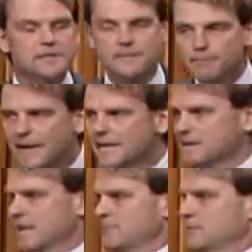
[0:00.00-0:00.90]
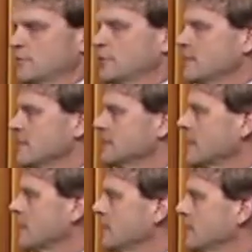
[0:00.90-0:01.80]
debate comes forward in this
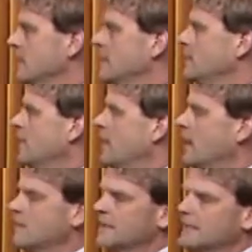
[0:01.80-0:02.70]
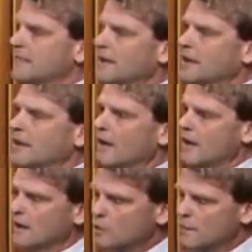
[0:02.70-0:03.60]
House on giving
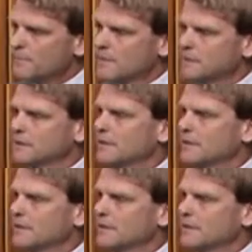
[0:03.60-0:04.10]
equipment,